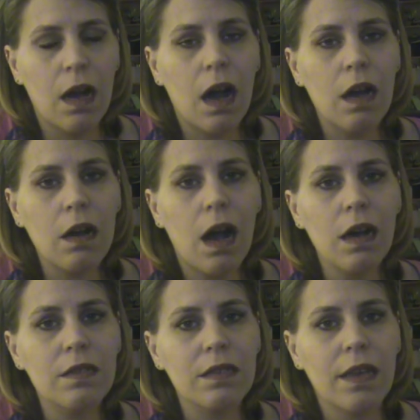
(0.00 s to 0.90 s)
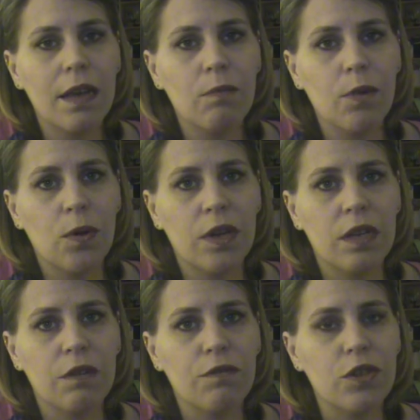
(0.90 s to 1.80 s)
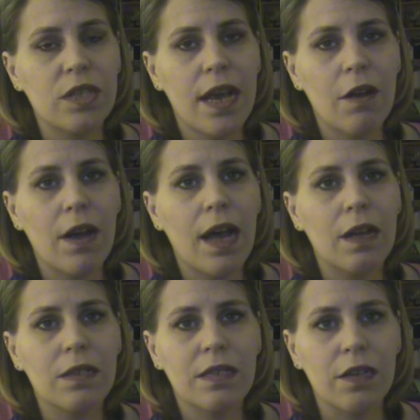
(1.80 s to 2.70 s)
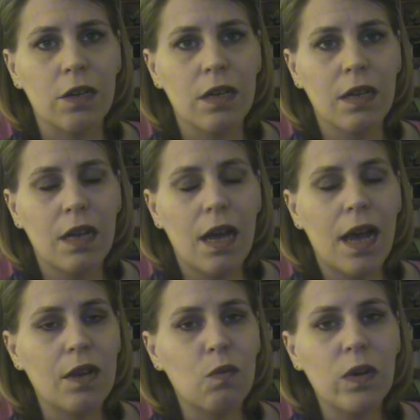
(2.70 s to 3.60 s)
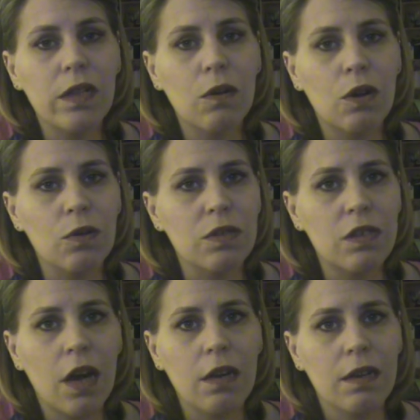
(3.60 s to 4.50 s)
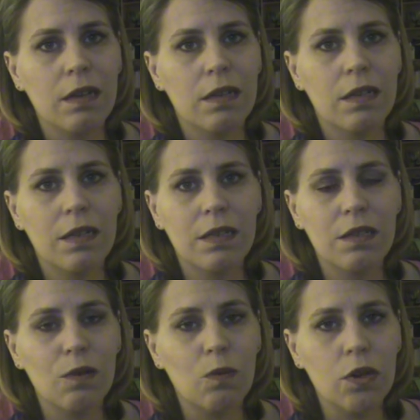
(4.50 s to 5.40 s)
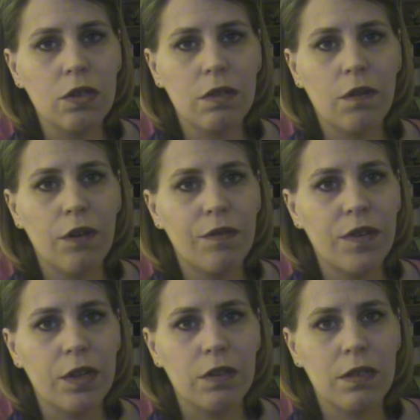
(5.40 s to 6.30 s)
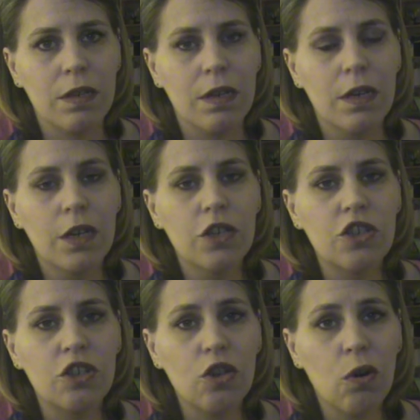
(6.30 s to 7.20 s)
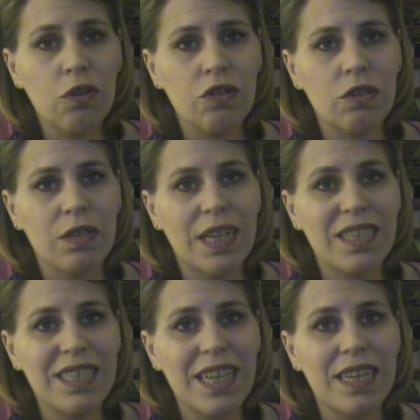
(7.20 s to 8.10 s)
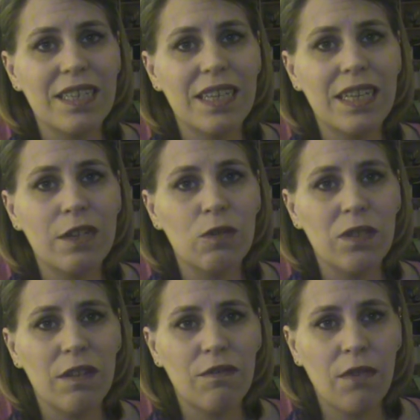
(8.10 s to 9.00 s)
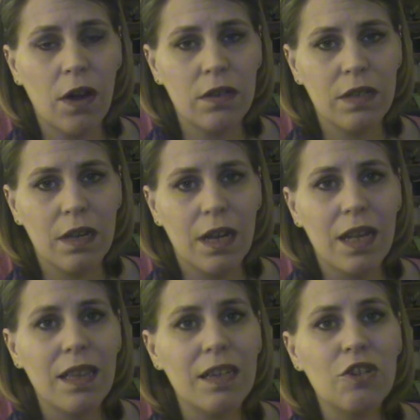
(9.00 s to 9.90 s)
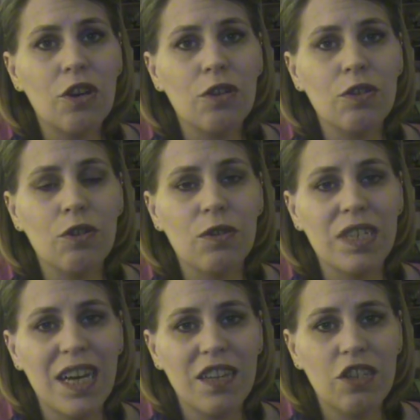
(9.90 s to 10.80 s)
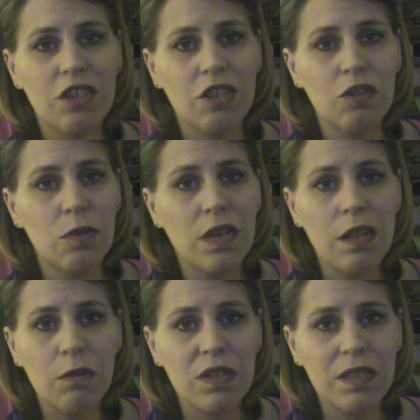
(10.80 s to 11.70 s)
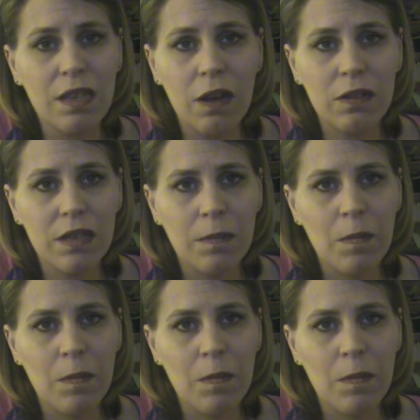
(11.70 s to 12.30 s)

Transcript: Our hearts again broken, for Tara held dear, and Willow goes dark. It's the worst of our fears. She tortures, then slays he who's at fault, then turns her attention to another assault.